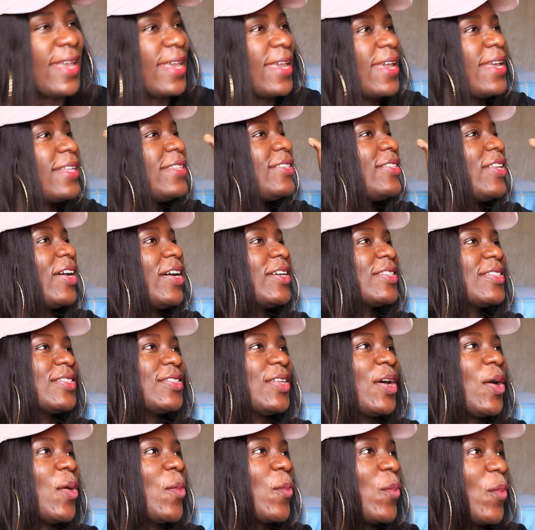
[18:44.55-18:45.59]
It does
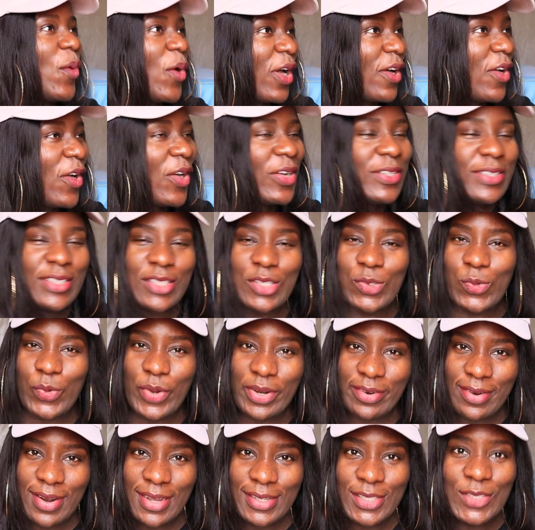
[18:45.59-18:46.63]
not work. All the
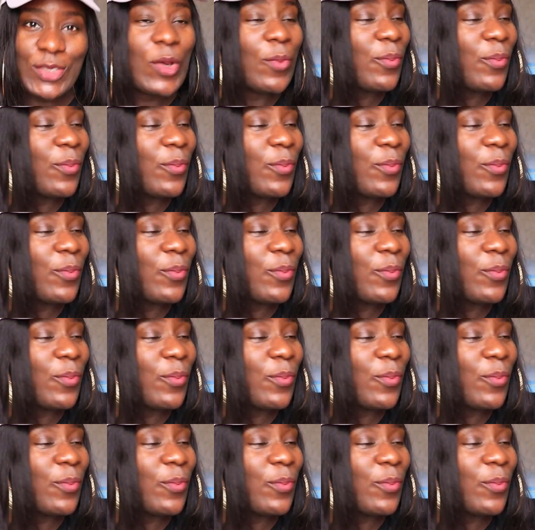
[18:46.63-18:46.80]
swearers,